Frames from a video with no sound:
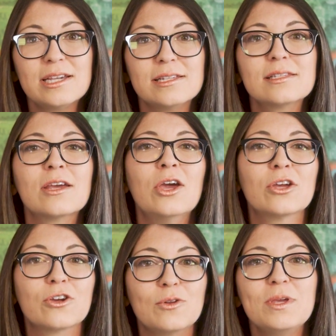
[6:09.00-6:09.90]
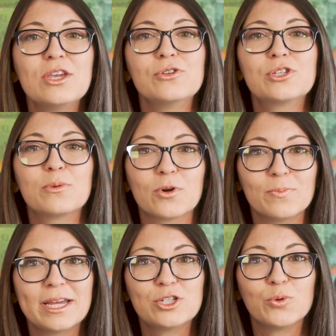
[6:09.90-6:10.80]
this could be used to
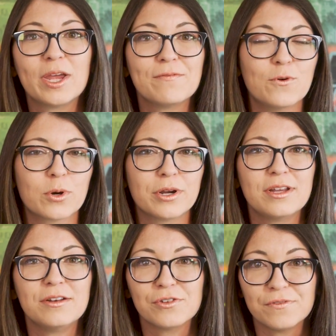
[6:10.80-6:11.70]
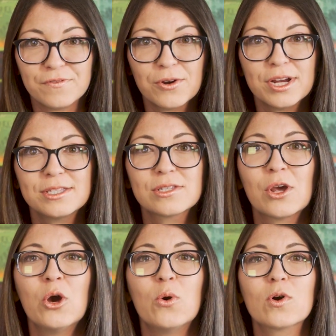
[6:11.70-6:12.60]
perpetuate foreign interference
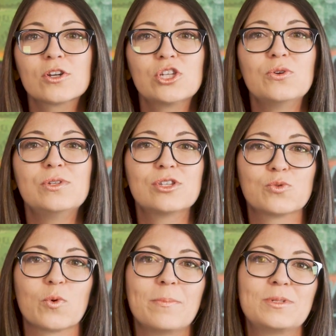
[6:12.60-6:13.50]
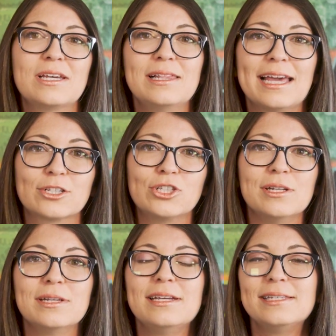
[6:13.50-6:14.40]
or to disrupt
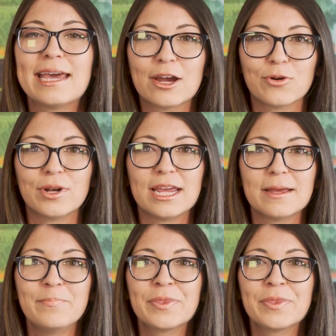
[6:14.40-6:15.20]
election integrity.